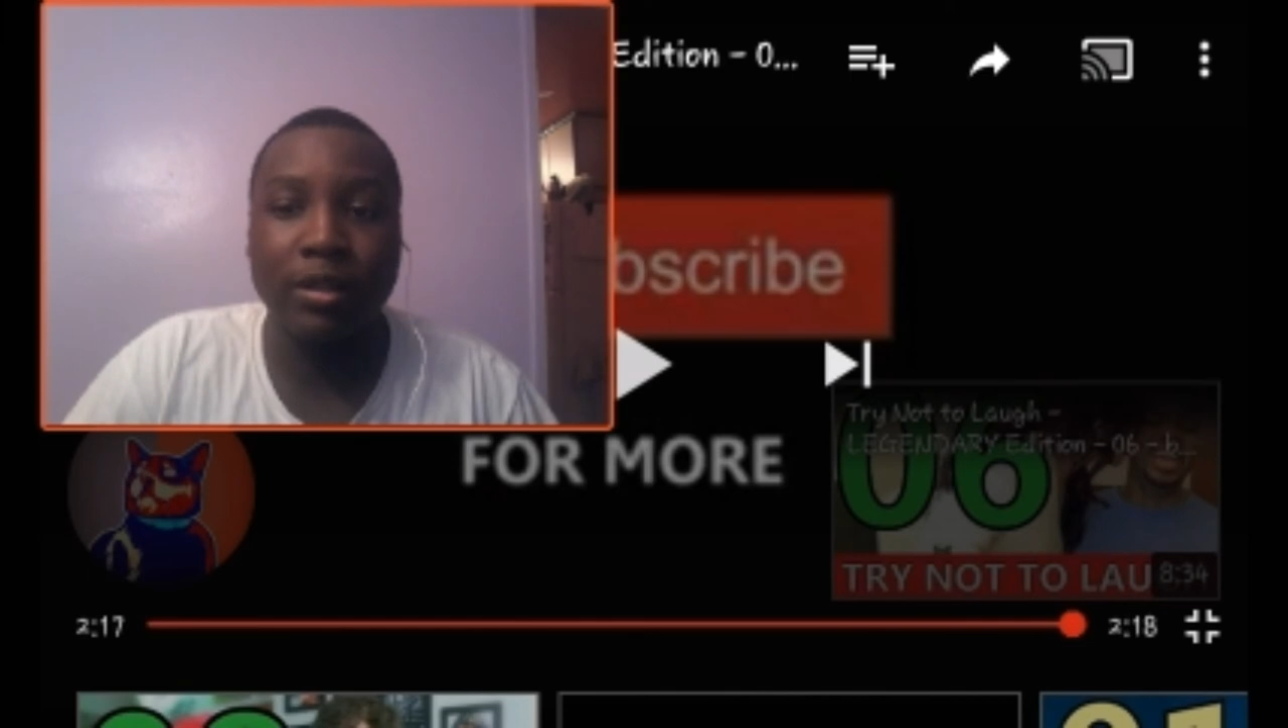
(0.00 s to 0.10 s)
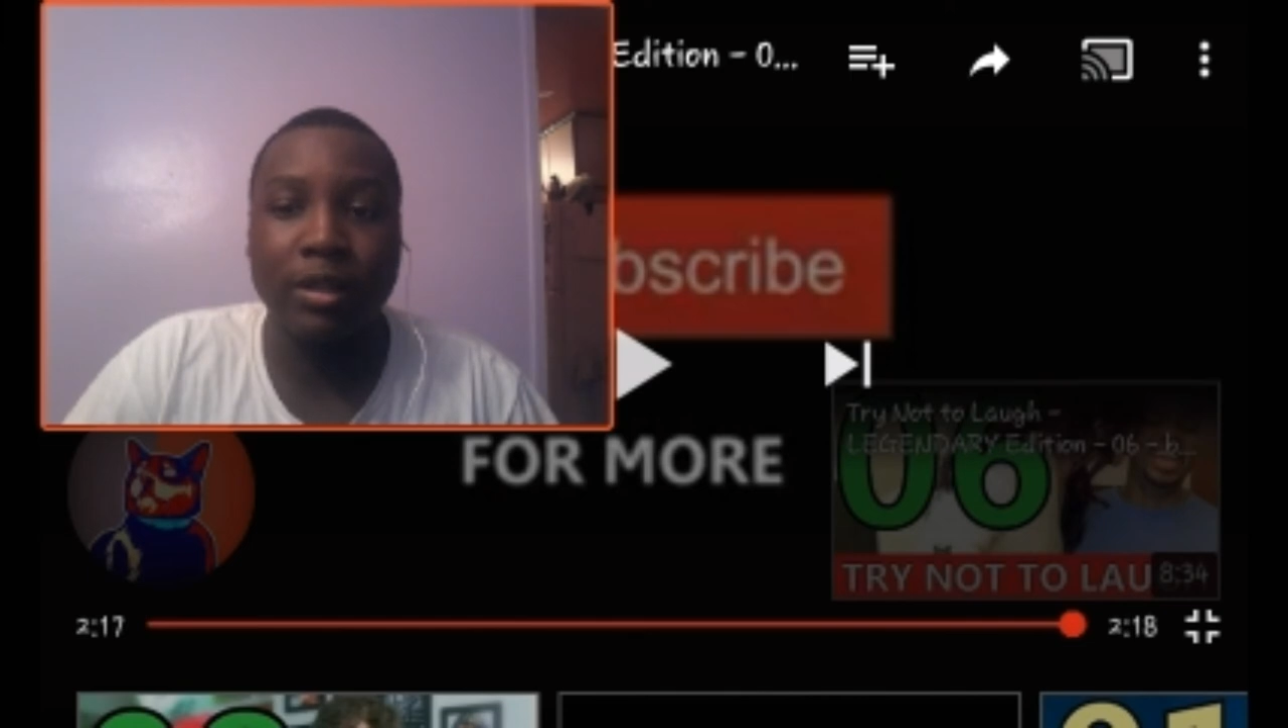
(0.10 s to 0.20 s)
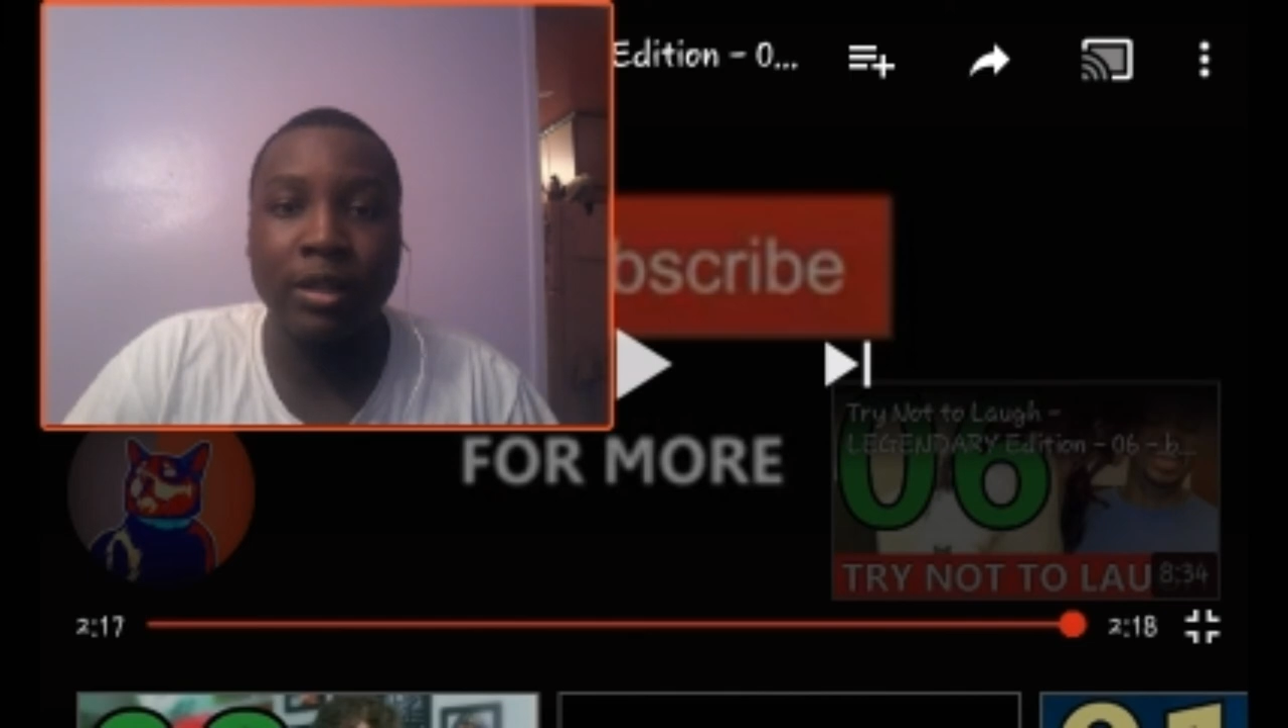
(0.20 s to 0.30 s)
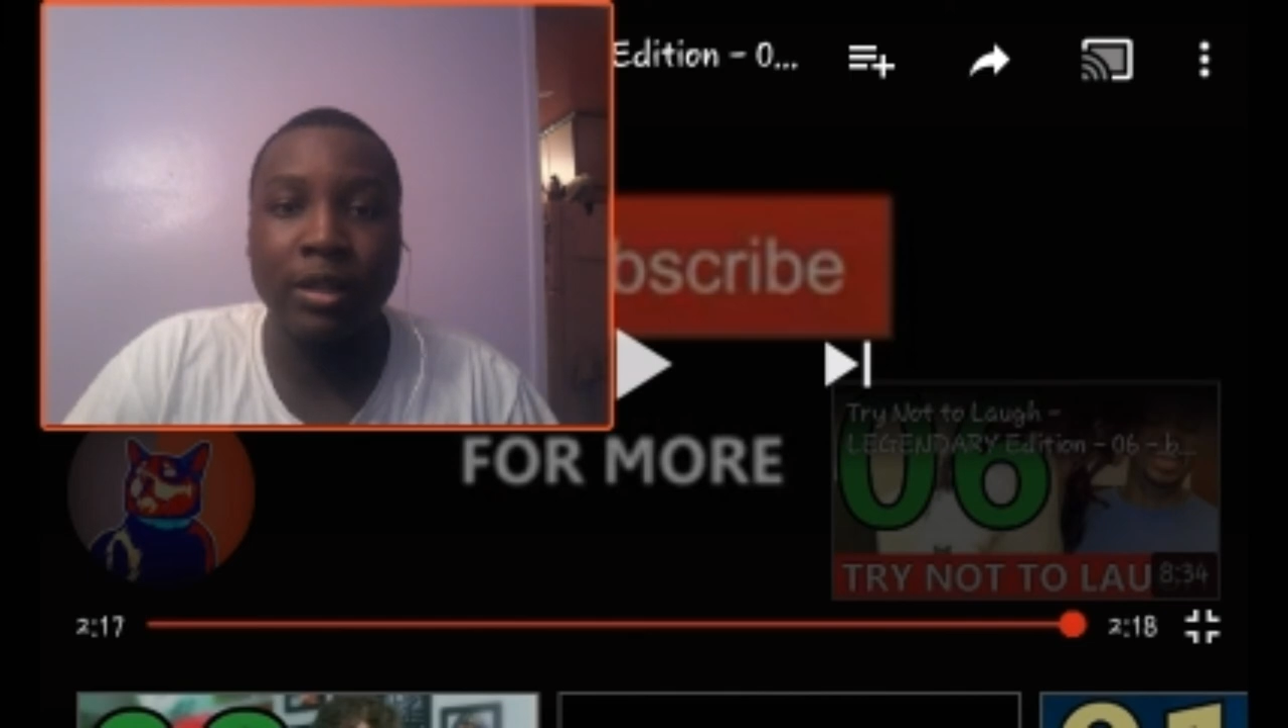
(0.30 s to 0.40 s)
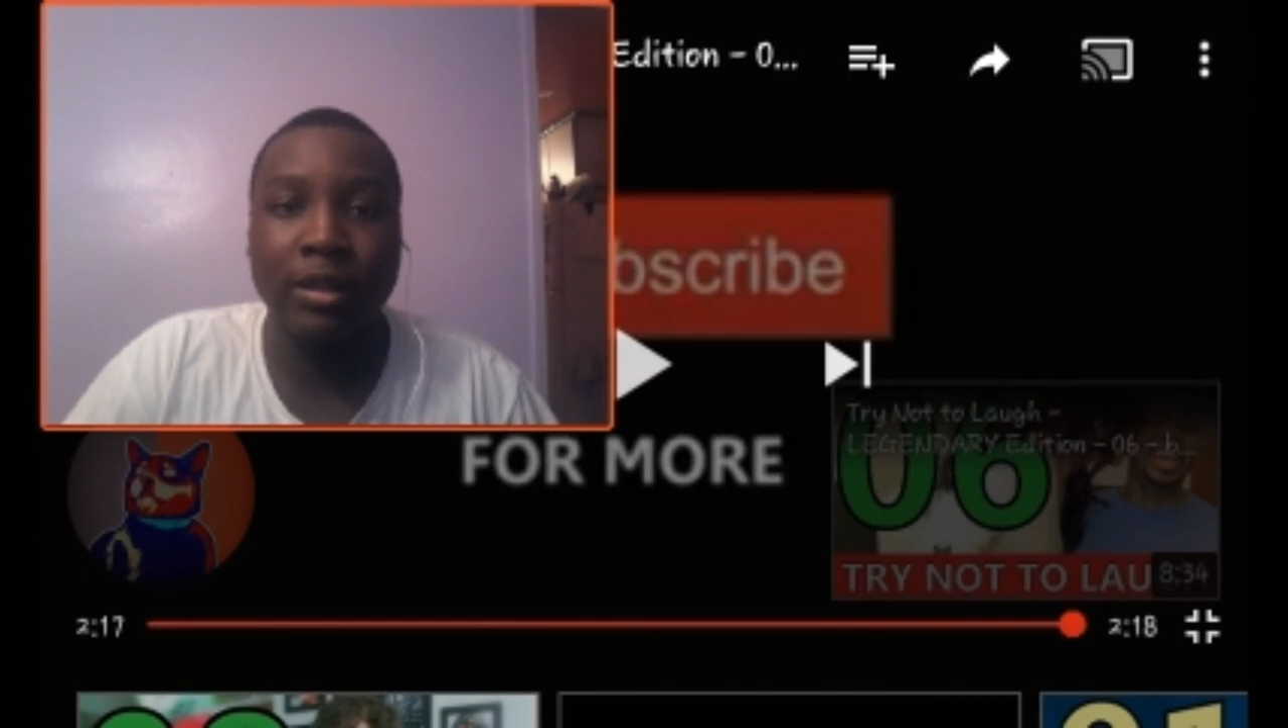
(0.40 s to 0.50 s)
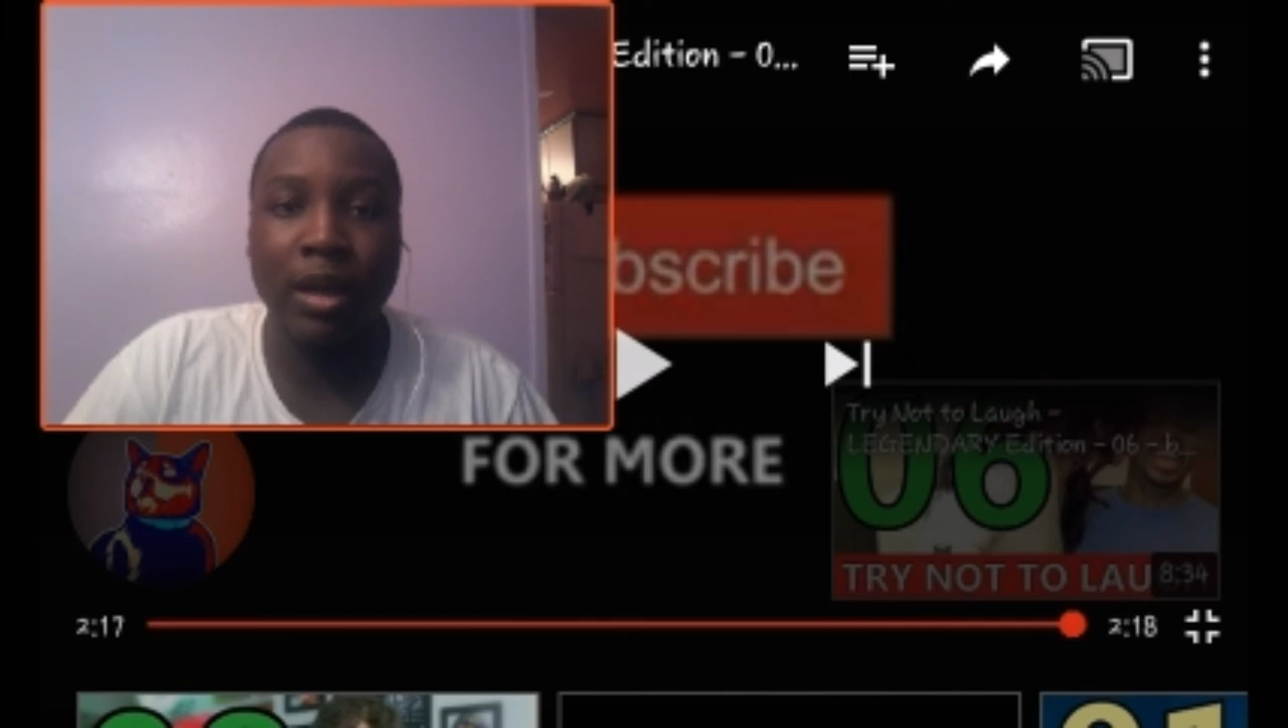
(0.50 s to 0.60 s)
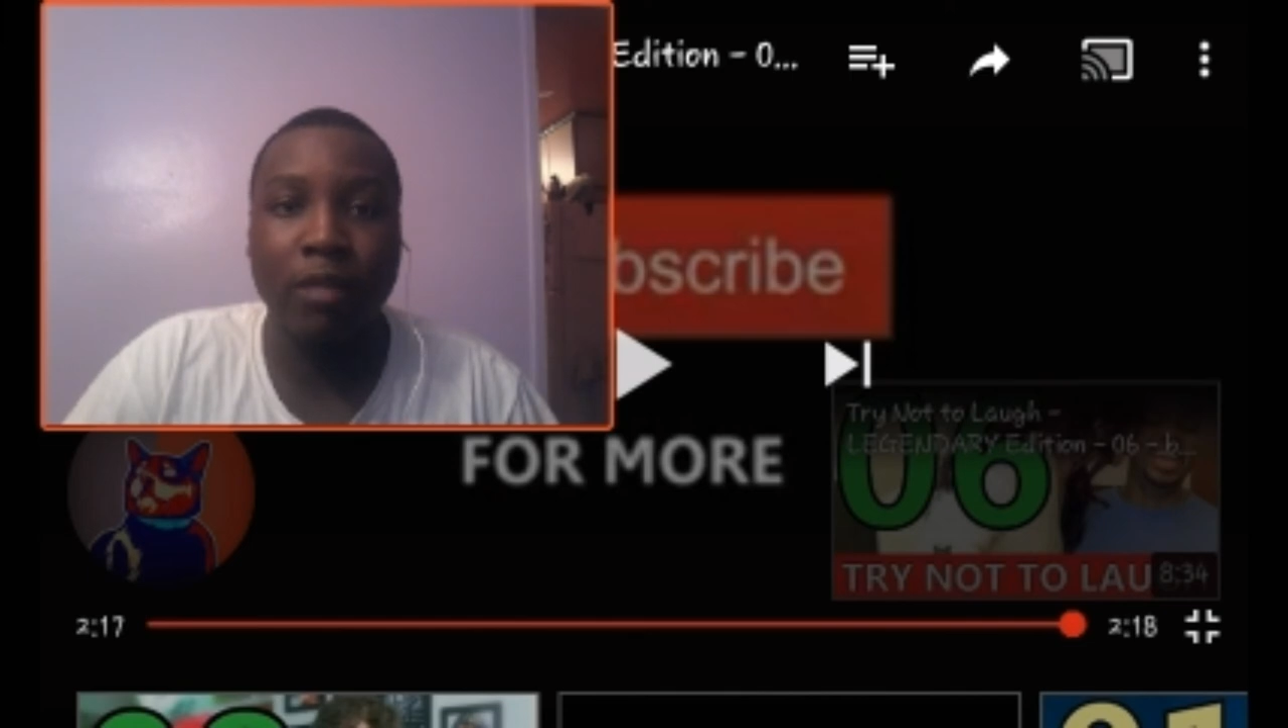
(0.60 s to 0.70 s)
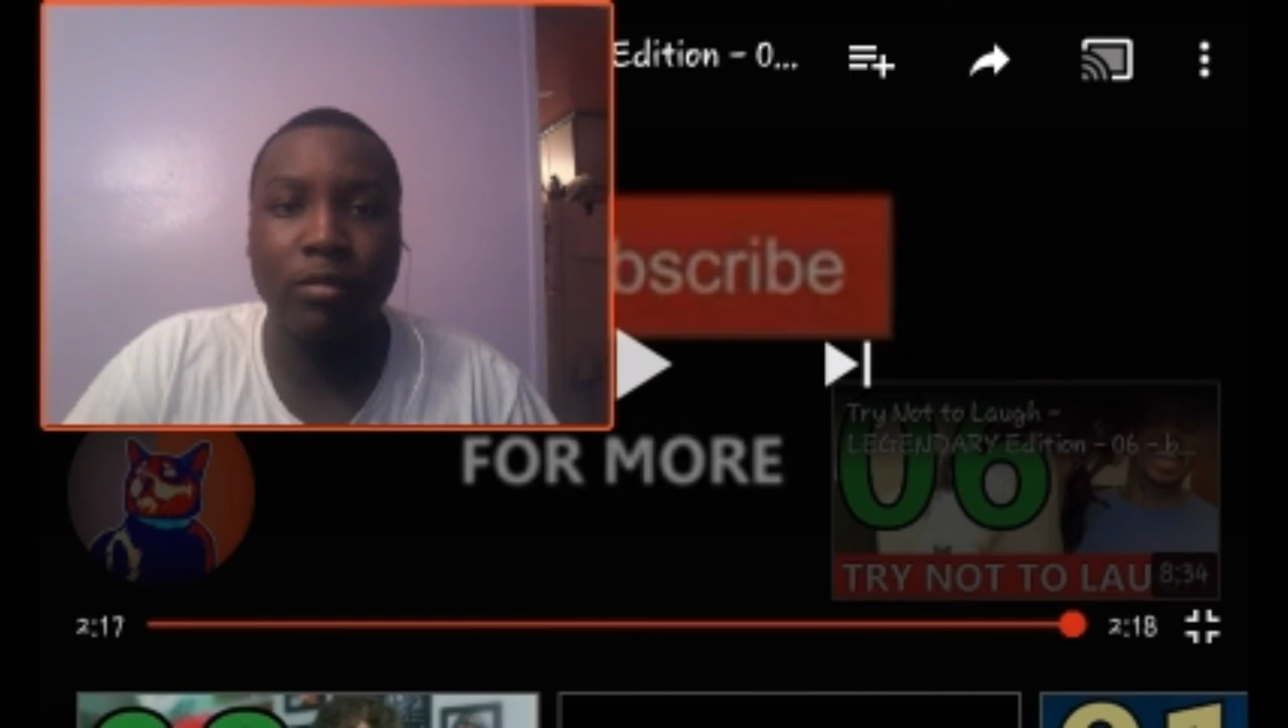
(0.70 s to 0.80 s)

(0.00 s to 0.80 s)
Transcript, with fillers: scenes that I